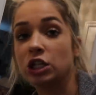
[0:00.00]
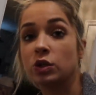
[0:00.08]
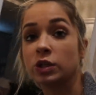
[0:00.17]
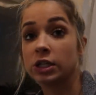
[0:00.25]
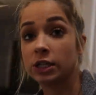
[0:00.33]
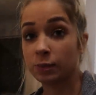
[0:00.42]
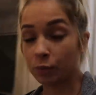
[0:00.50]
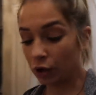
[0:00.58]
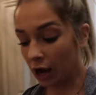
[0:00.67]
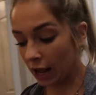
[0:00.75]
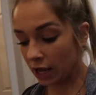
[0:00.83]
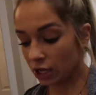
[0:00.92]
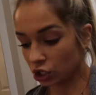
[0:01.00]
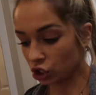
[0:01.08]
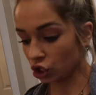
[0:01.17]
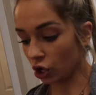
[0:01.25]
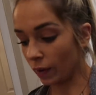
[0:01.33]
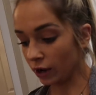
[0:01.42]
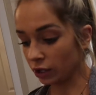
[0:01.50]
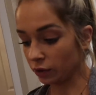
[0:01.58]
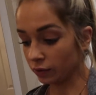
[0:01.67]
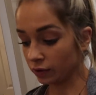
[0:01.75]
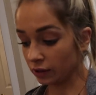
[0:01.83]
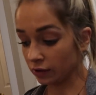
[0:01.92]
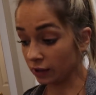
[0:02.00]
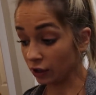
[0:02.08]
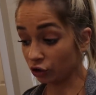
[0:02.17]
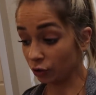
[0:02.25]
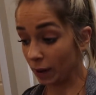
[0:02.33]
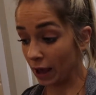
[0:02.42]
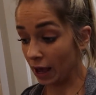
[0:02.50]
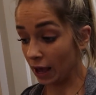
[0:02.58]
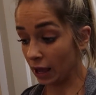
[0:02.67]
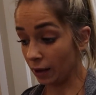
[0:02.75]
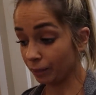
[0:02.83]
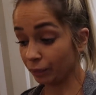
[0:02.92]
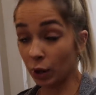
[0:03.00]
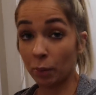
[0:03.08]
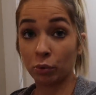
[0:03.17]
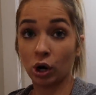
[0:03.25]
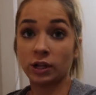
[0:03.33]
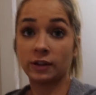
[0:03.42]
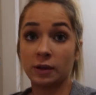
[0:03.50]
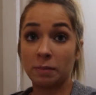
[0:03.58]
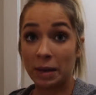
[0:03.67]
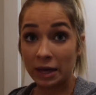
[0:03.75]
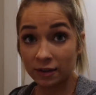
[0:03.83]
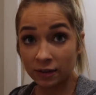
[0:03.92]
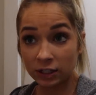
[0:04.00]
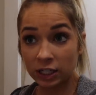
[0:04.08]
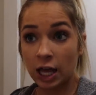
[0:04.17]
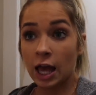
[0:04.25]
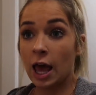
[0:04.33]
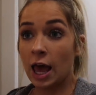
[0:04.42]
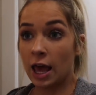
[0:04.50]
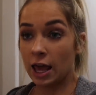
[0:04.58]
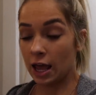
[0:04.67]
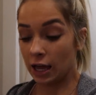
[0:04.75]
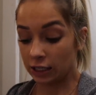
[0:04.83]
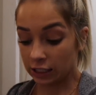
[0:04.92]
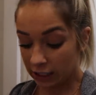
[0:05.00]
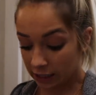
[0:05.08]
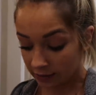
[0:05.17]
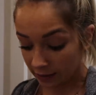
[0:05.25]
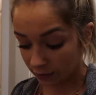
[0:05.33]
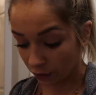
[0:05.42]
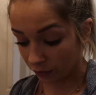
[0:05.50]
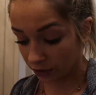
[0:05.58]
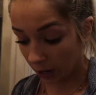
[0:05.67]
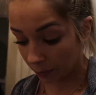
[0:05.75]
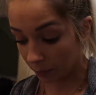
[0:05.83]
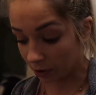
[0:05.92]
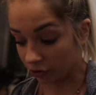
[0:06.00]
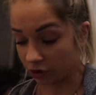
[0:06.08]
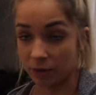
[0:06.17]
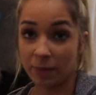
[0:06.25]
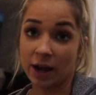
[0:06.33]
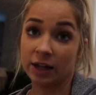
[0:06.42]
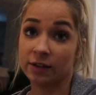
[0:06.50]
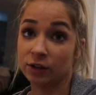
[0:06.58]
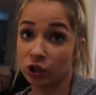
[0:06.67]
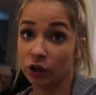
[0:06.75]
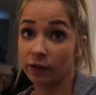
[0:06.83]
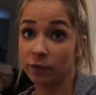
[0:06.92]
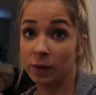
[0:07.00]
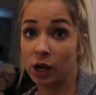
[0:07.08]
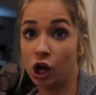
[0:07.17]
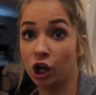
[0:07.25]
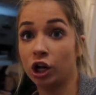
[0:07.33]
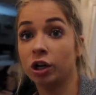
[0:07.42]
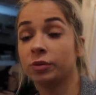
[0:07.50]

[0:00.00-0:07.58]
use a spray. So I use the Saint Tropez Bronzing Mist, and it sets over top of my cream and it still gives me color.